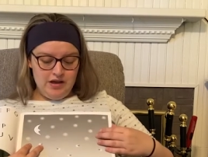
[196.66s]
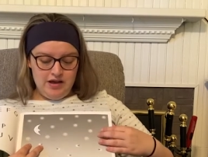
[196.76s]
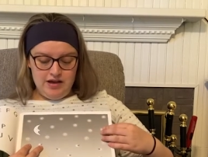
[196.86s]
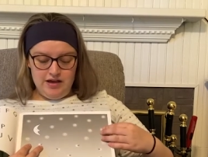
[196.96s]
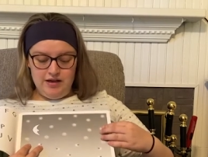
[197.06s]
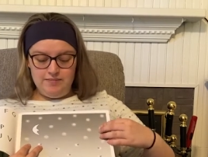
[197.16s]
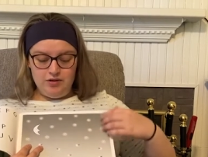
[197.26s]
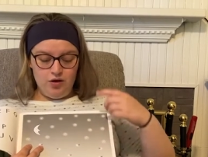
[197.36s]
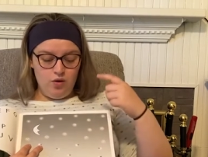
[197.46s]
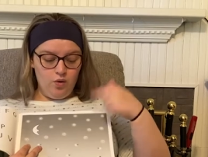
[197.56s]
Um,
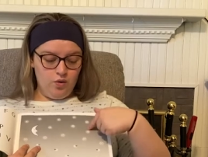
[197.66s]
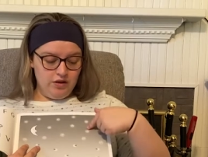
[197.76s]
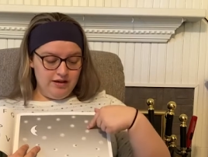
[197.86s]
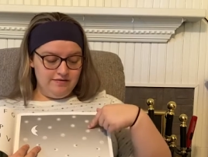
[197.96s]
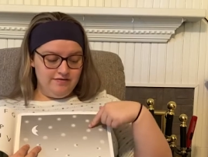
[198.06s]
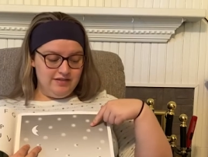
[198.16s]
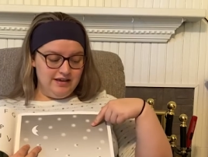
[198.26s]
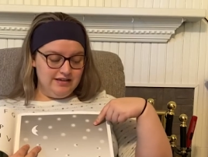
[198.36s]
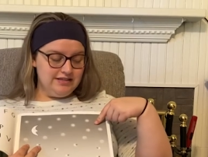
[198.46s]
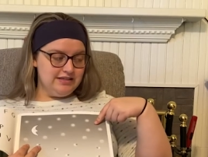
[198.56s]
the goal of
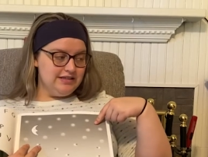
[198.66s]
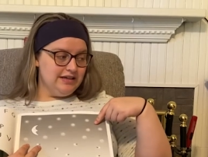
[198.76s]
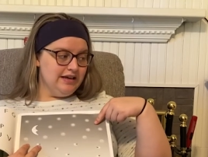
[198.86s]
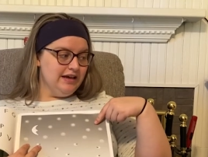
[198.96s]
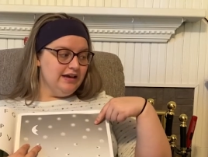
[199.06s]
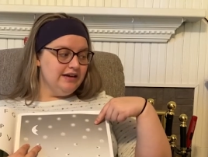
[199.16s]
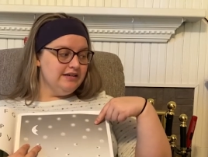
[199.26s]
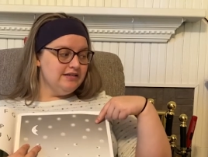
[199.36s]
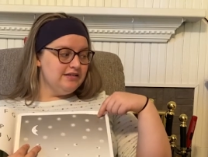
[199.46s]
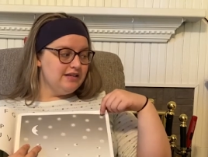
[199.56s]
this
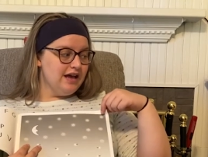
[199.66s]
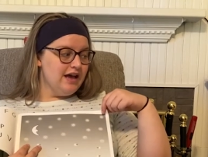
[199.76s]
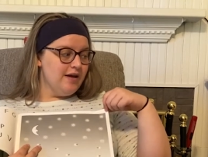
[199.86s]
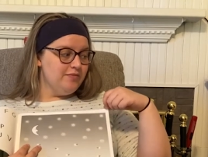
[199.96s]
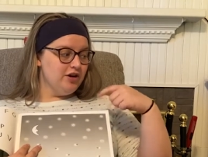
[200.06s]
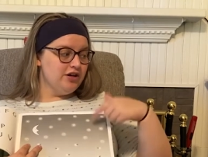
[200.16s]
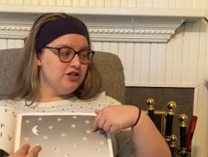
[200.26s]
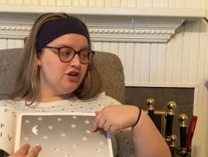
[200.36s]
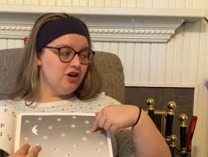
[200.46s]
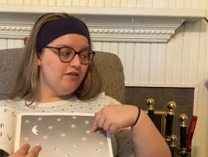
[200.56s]
is um, you're going to
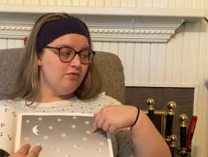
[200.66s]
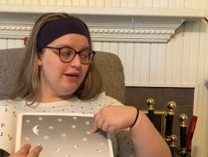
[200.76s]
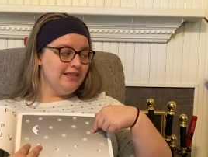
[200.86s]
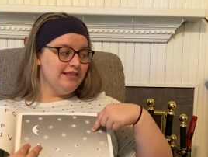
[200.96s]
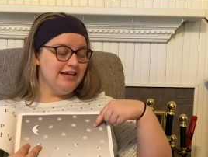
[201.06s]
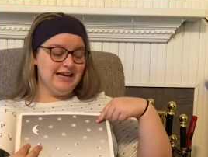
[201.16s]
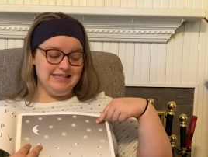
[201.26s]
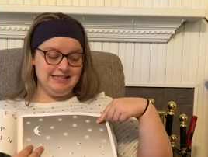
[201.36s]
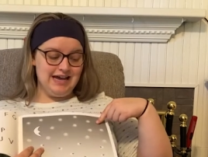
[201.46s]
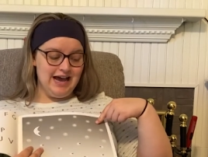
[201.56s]
start off with the
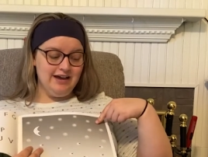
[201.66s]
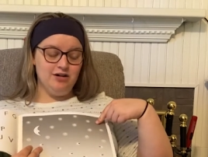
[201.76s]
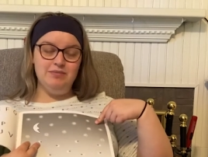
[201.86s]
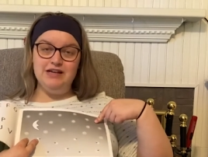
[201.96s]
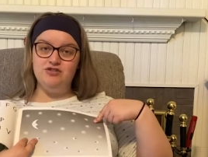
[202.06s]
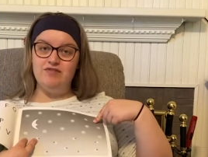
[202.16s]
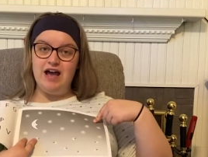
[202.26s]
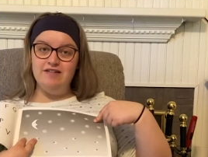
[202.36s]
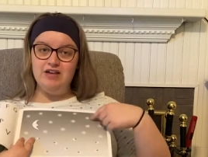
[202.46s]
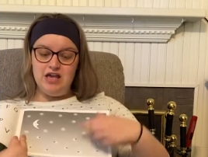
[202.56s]
night sky on page
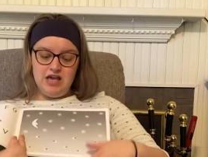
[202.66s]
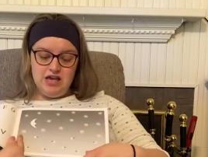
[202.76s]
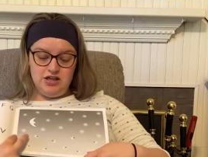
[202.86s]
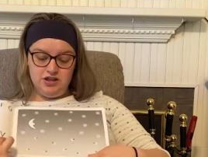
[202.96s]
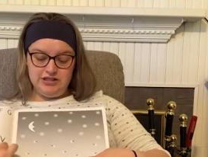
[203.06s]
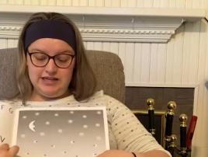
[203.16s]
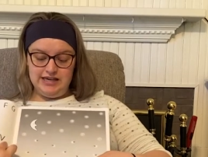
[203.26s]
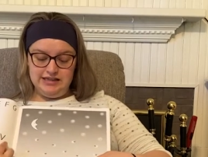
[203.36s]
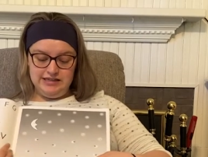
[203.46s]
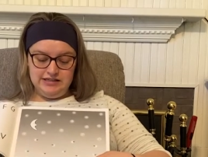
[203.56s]
five. It looks
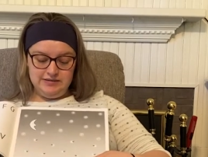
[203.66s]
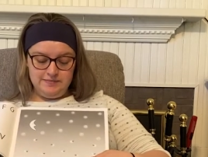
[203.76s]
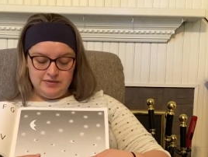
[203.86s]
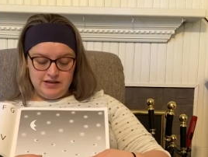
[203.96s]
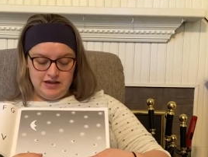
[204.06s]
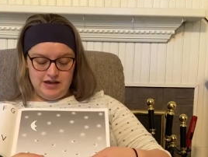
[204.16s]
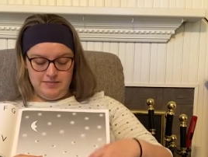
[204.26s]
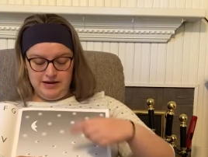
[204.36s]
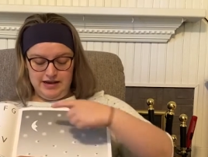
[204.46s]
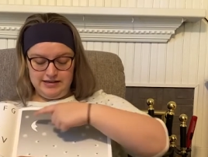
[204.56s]
like this
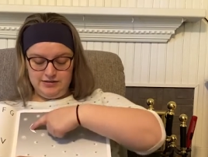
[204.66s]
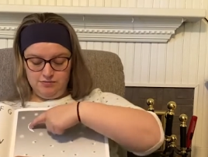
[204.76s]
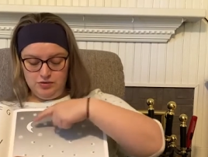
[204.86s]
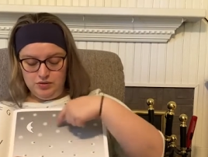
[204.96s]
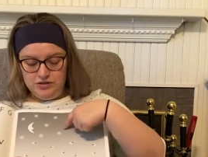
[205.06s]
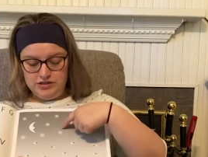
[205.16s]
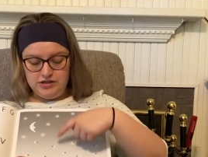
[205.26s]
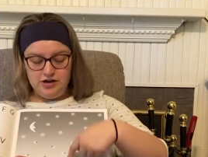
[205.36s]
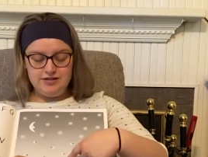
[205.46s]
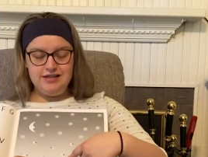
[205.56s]
um, it has moon,
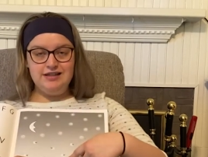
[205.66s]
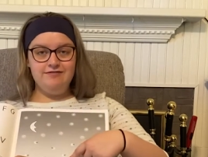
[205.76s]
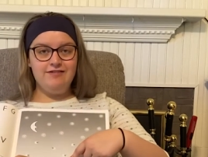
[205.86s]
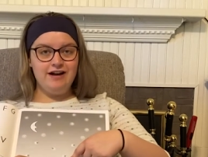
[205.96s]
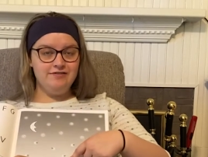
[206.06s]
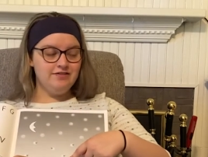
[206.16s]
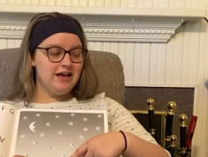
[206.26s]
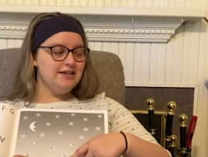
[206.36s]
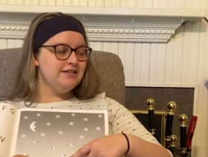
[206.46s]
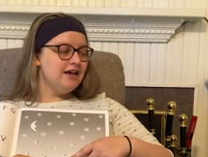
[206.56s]
stars, and then
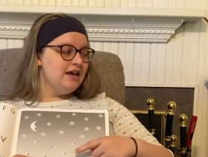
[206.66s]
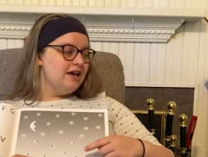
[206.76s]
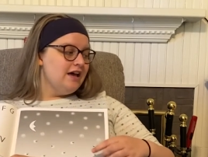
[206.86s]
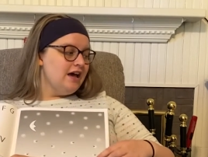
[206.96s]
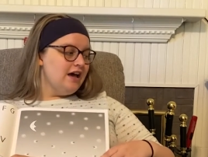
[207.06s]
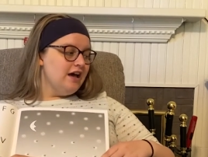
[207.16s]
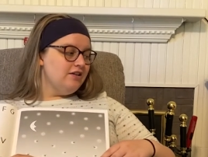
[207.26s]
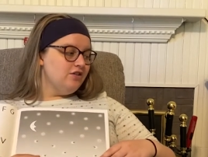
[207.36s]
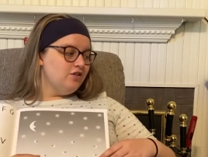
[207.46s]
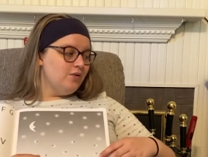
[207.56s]
fireflies. Uh,
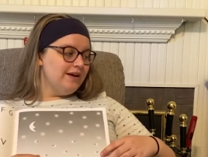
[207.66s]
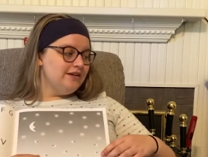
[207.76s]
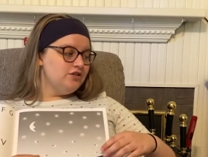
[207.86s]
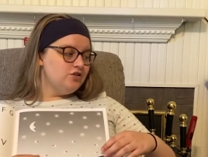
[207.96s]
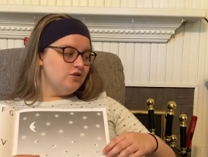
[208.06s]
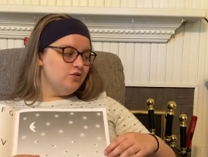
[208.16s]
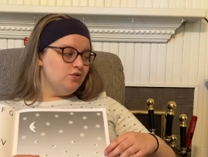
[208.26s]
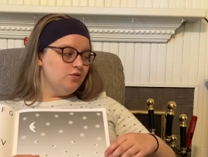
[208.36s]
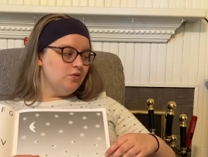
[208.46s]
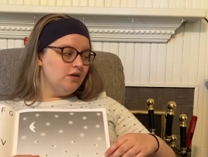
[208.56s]
you're going
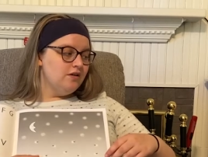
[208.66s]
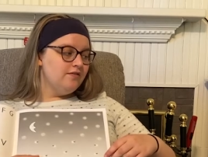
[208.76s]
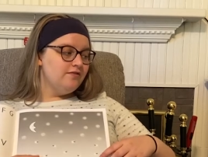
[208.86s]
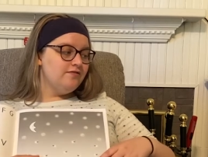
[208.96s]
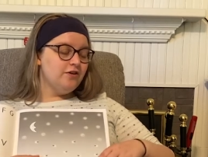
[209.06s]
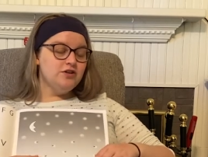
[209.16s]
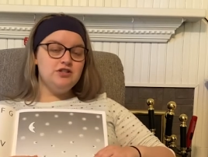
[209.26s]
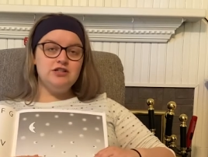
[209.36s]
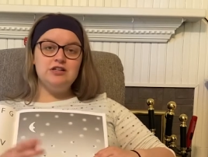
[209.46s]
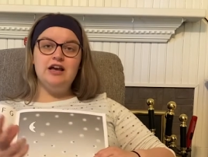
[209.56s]
to
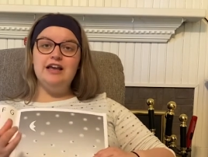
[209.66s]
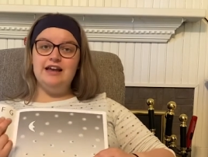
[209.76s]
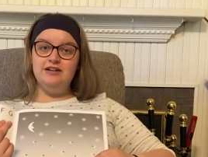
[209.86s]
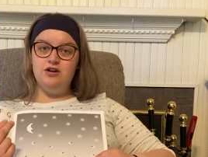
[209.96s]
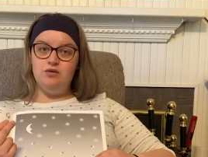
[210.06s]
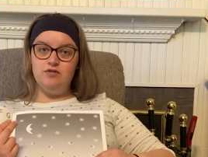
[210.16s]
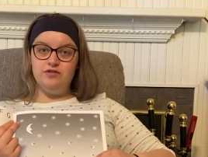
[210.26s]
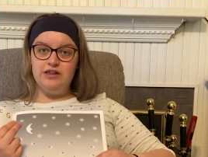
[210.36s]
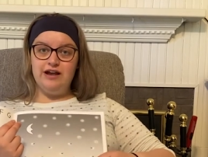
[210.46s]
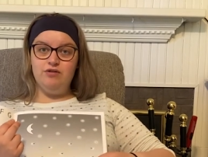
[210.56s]
first, again, go
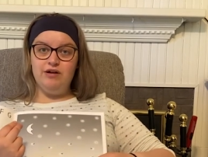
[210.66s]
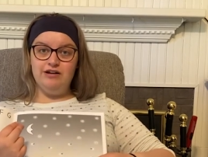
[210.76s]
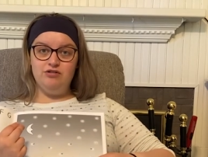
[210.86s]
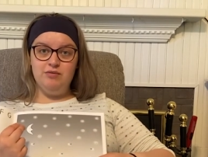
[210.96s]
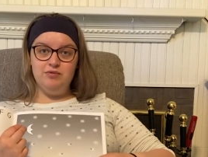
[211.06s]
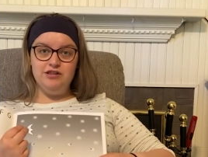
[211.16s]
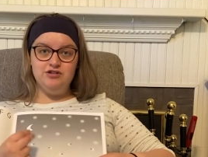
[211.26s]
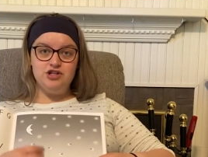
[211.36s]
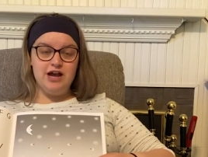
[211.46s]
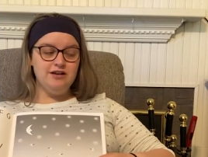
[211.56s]
over that crayon grip with
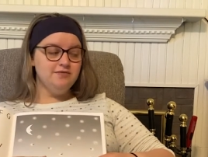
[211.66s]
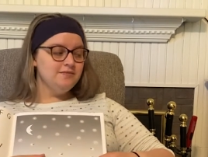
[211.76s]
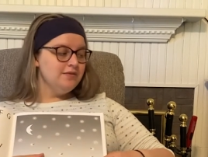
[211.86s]
your child.